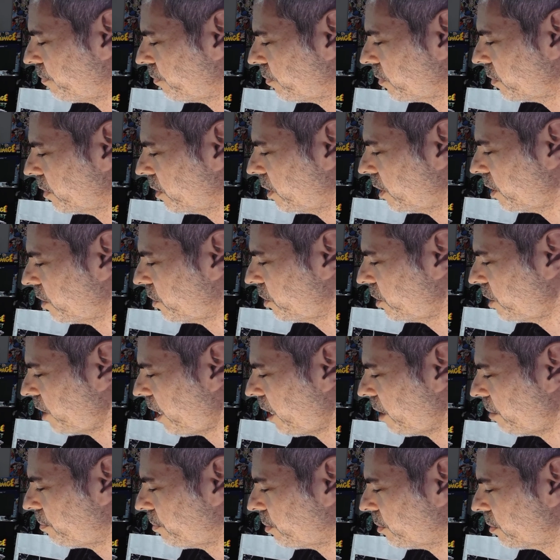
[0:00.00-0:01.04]
the
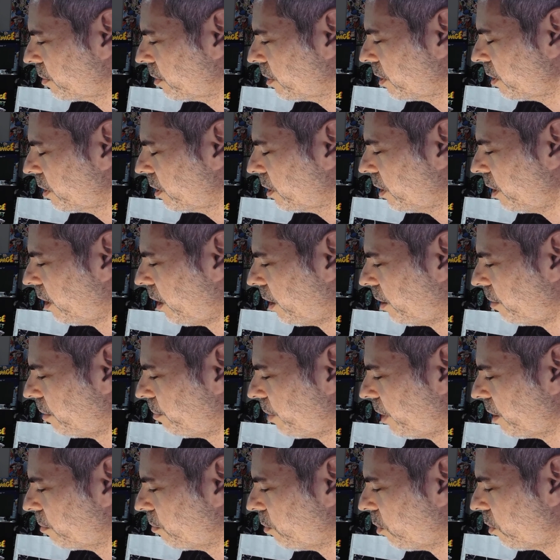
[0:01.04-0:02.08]
shape
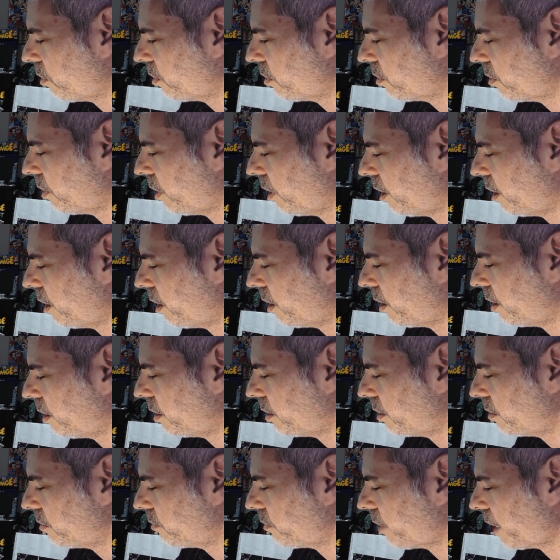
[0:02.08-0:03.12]
being more
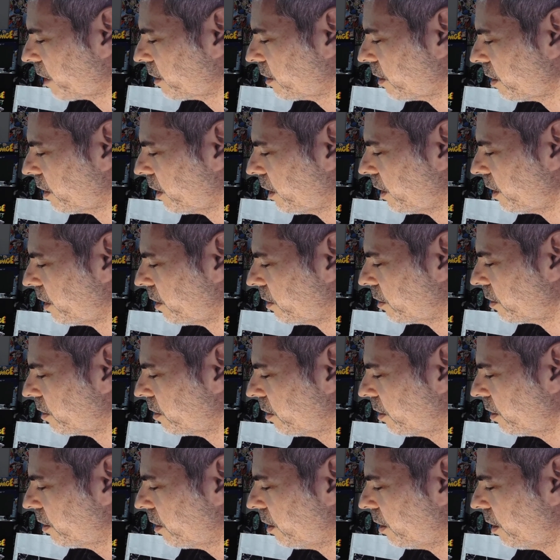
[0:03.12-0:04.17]
rectilinear
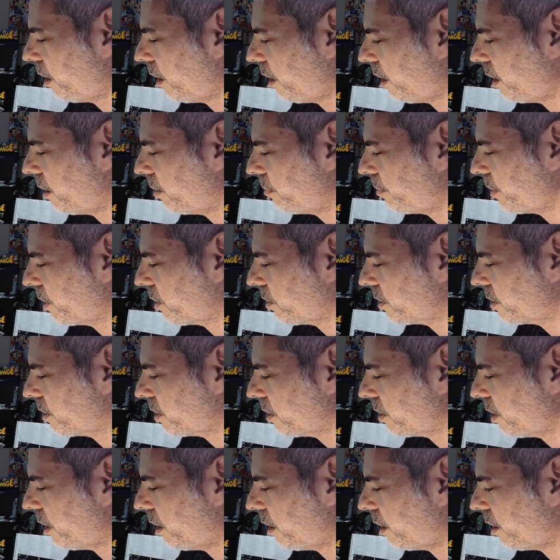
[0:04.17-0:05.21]
because
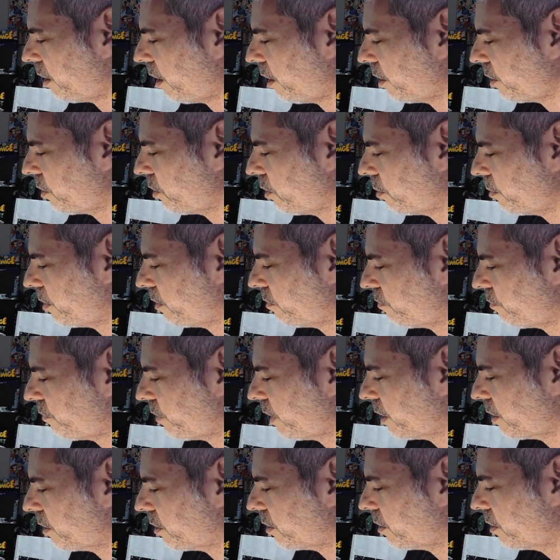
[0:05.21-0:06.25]
a human
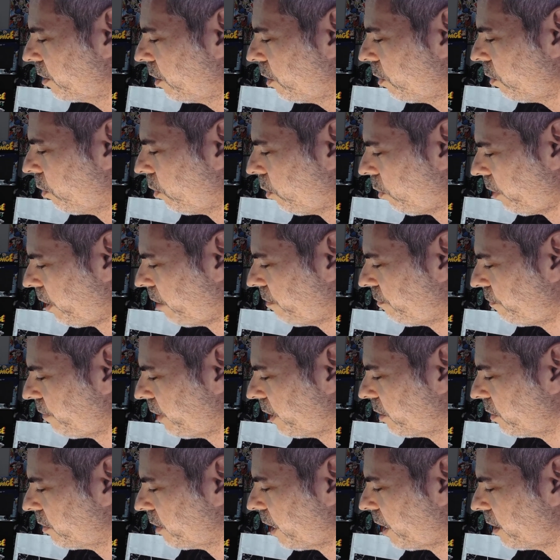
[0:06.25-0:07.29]
figure or a
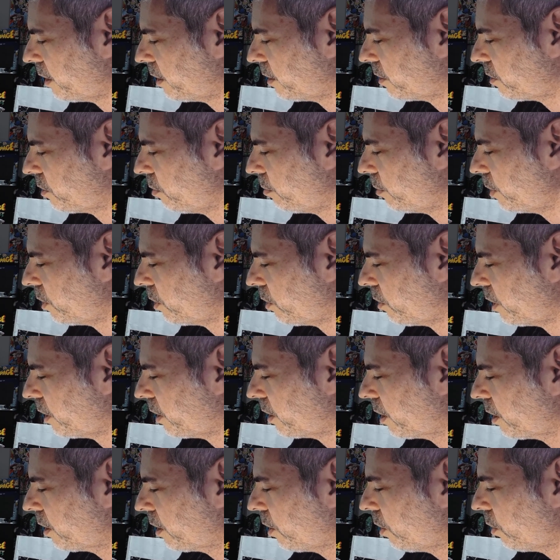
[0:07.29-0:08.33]
figure that is humanoid
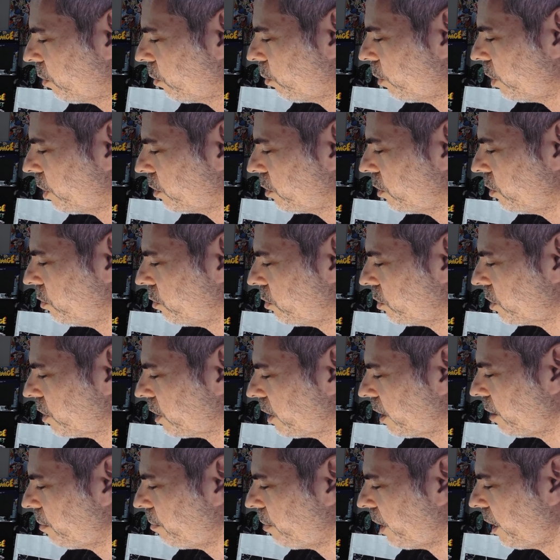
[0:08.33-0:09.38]
will
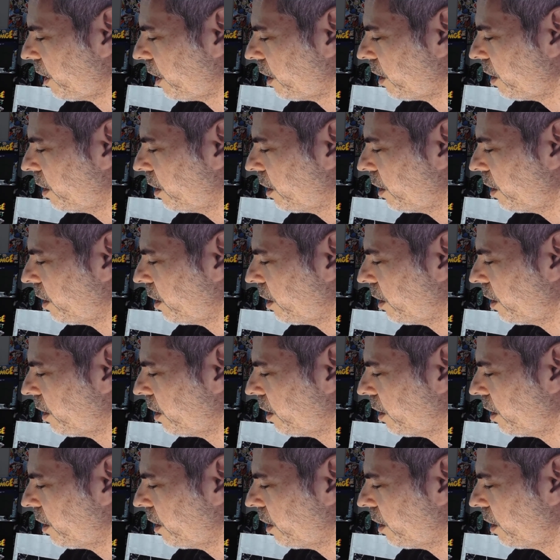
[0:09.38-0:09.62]
usually be